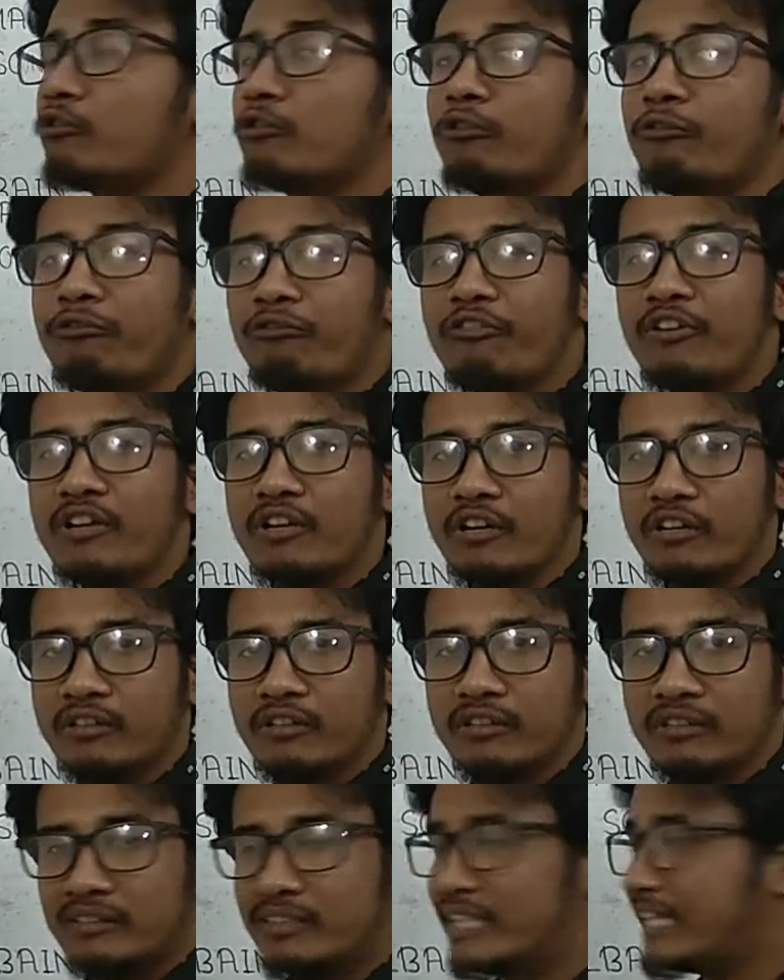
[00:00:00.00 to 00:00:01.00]
out of
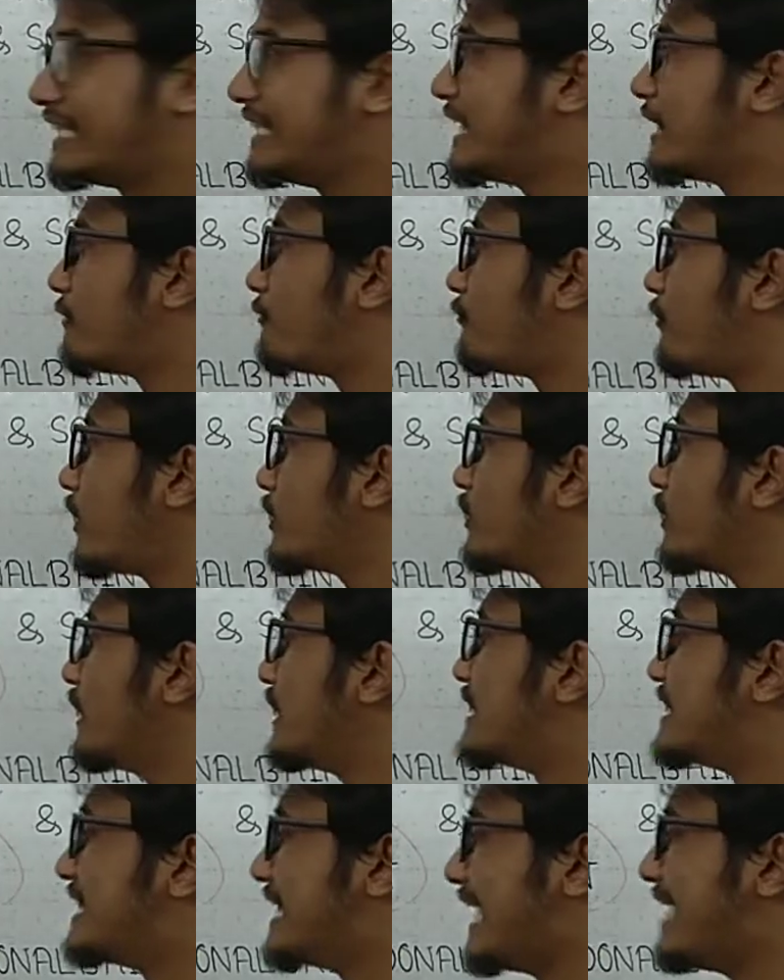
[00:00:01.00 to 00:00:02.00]
fear that their father
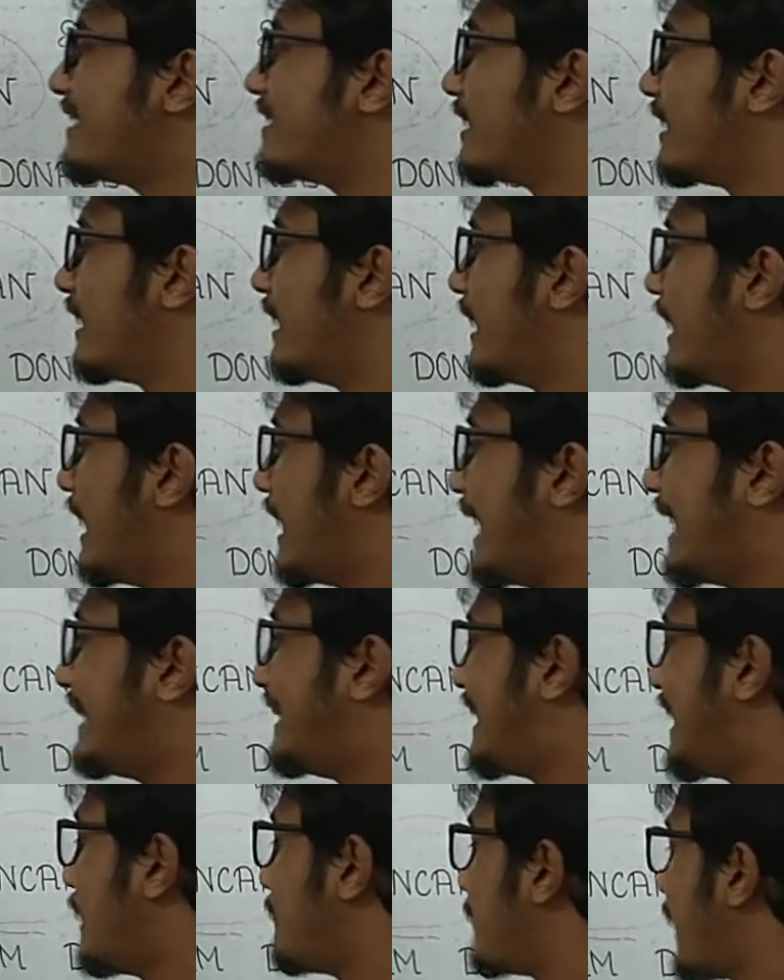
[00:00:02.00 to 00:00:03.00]
is dead and they